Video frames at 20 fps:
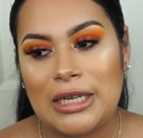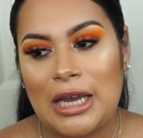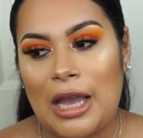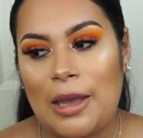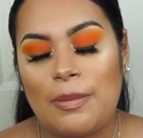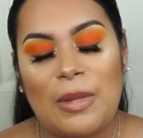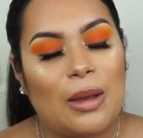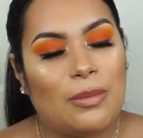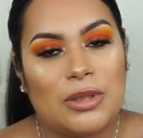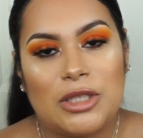
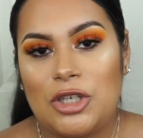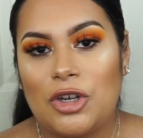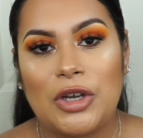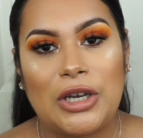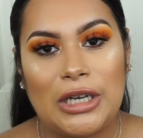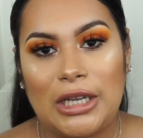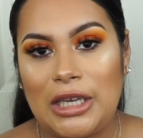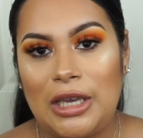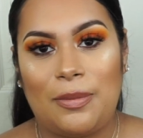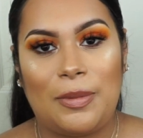time, I'm still
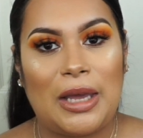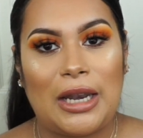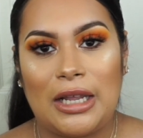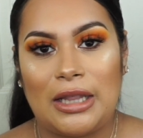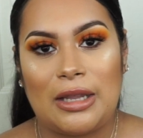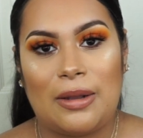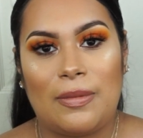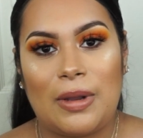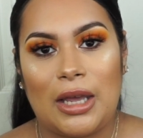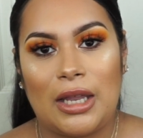going to keep getting
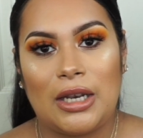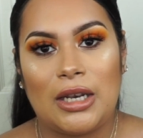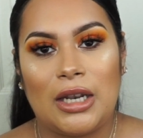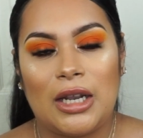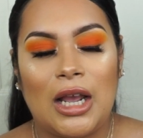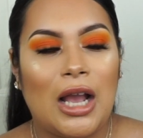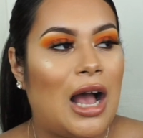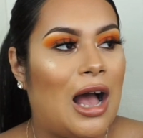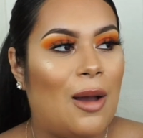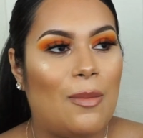them done.
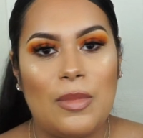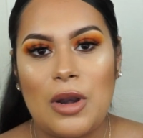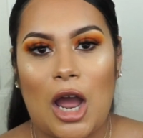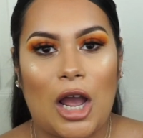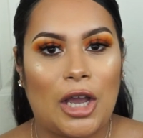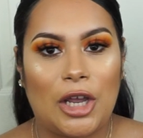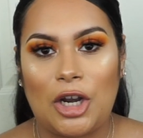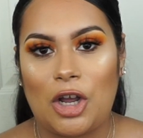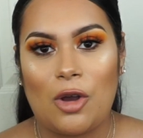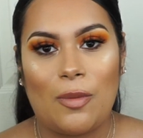I'm
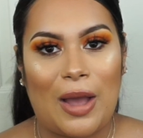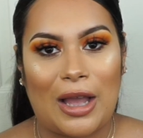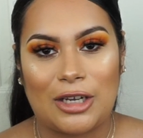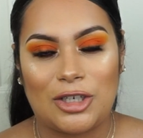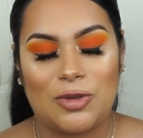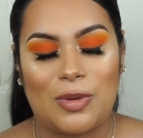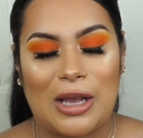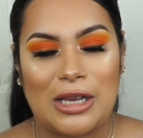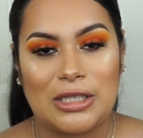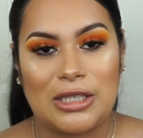not going to go back
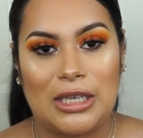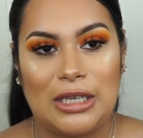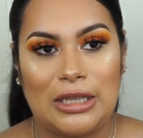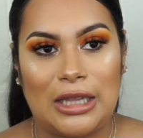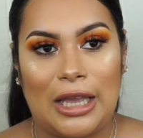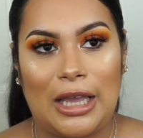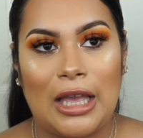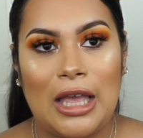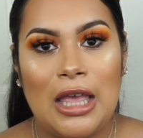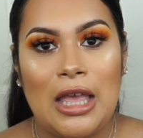to waxing.
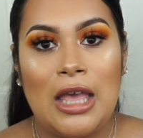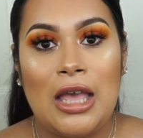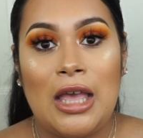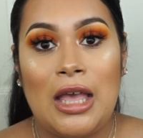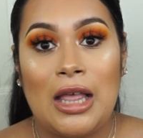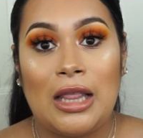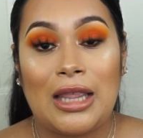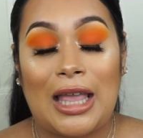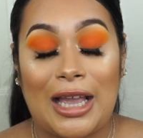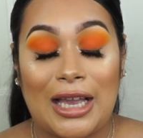
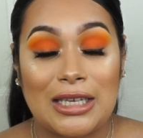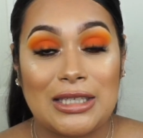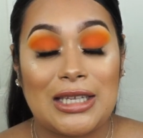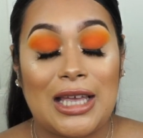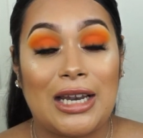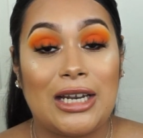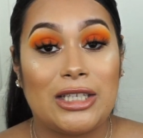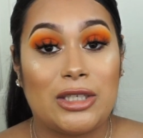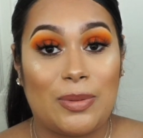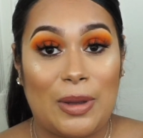Like I
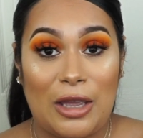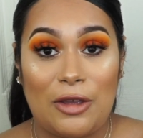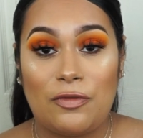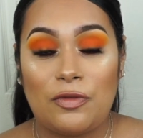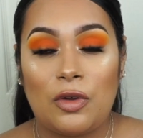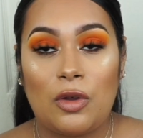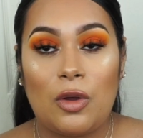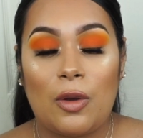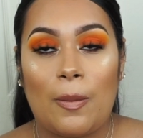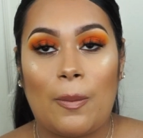said, it's
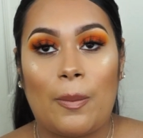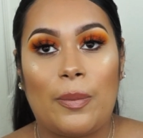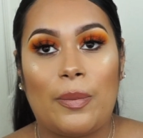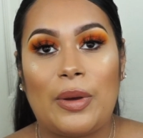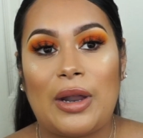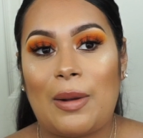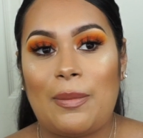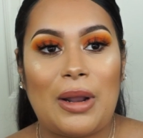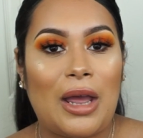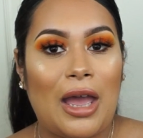painful,
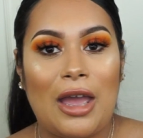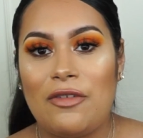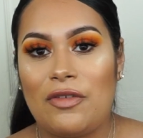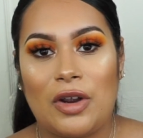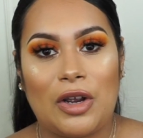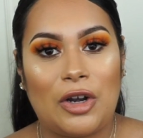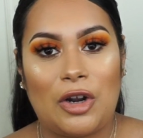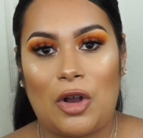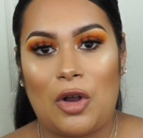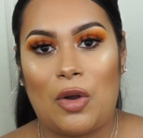but I'm not ever
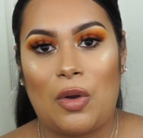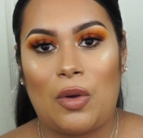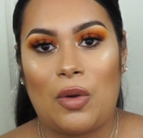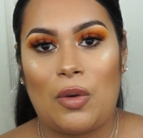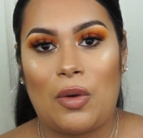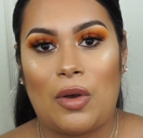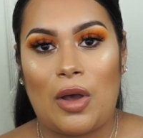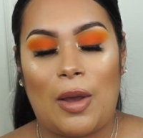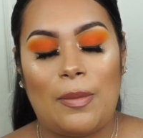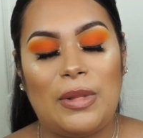going to go,
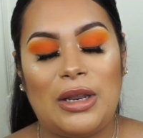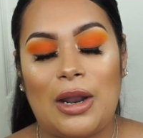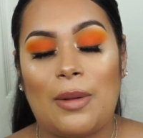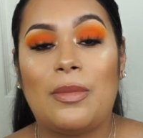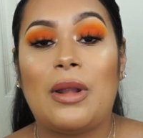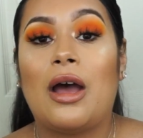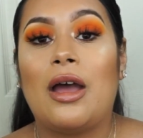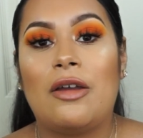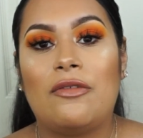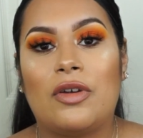I'm
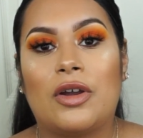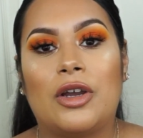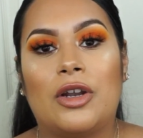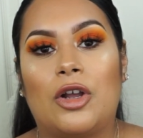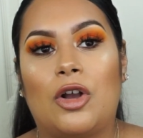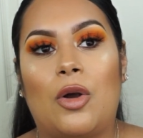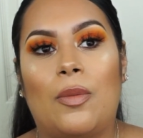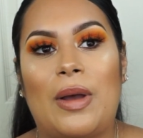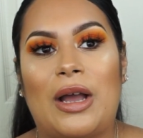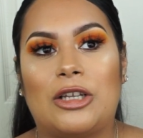not ever going
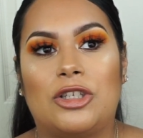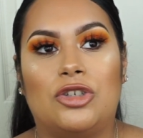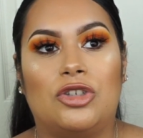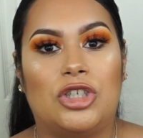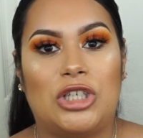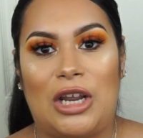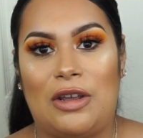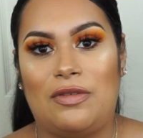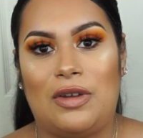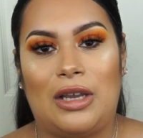to go back to
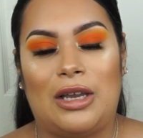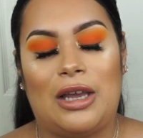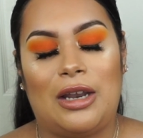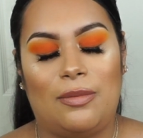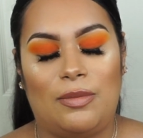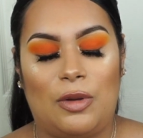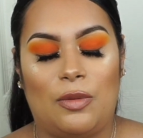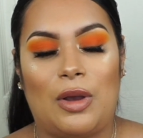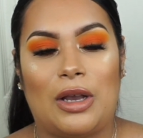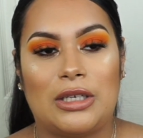shaving. I
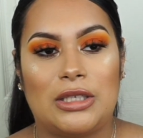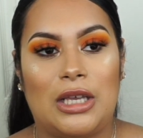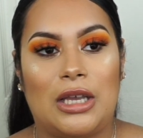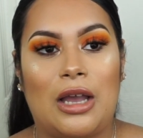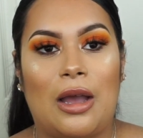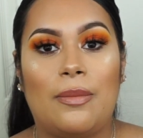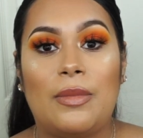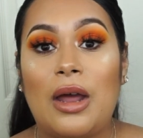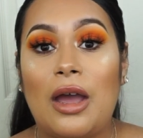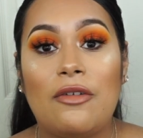didn't mean waxing.
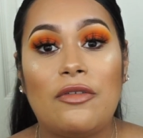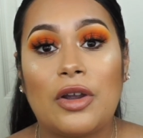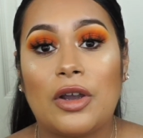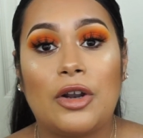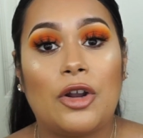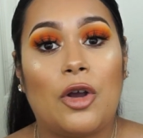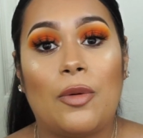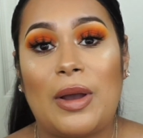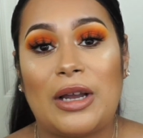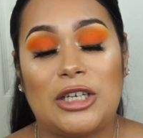I'm not ever going
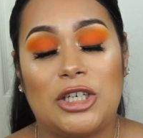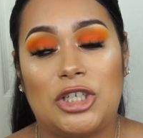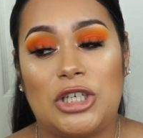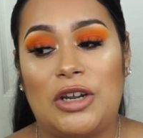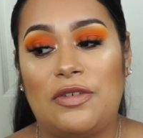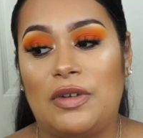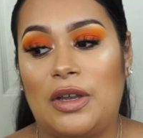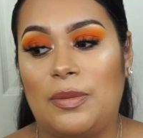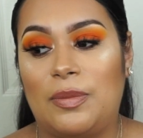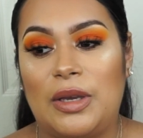to go back to
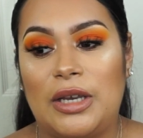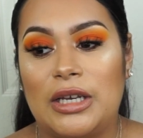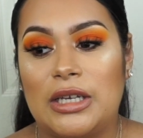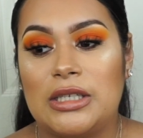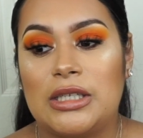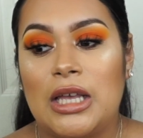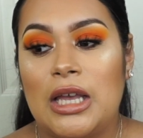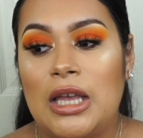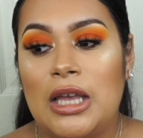shaving because,